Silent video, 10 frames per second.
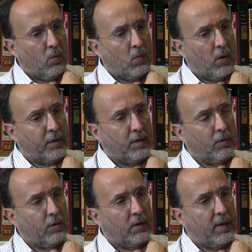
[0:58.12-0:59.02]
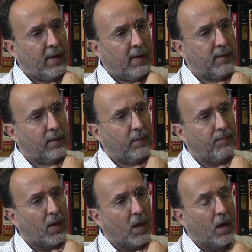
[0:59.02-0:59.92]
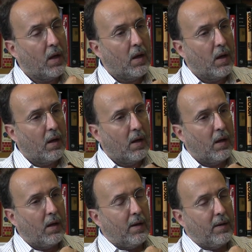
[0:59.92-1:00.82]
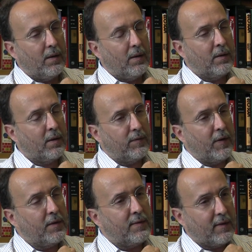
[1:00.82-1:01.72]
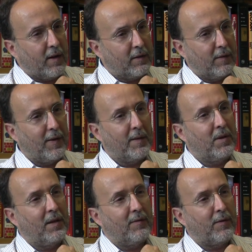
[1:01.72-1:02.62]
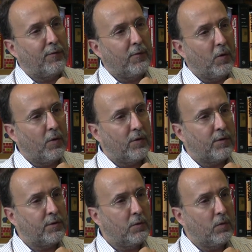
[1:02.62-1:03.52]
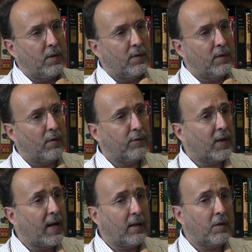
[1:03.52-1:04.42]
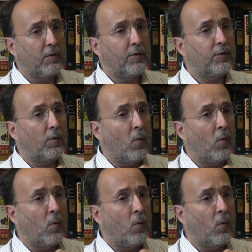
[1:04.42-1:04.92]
what Newton does, it is instructive, I believe, for students of calculus,